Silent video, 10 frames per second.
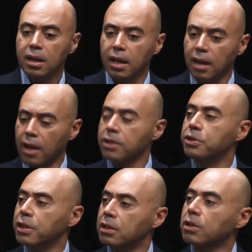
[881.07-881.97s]
and others
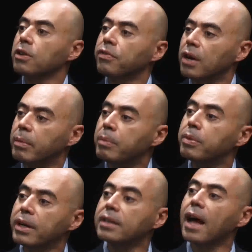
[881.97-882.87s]
you can learn from and
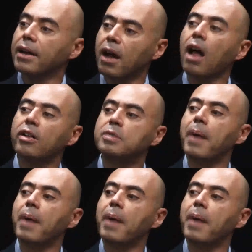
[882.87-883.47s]
bring that knowledge